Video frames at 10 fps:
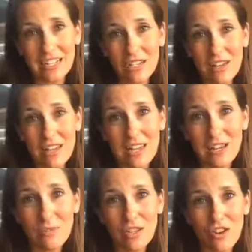And so I think
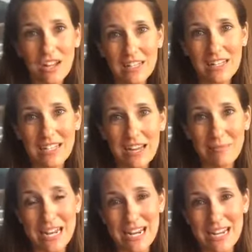it was
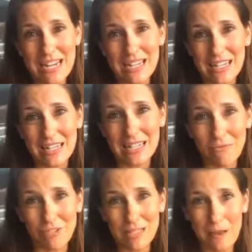cross-contaminated in some
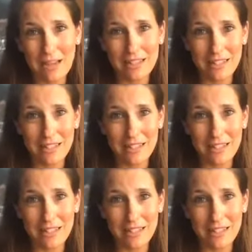respects.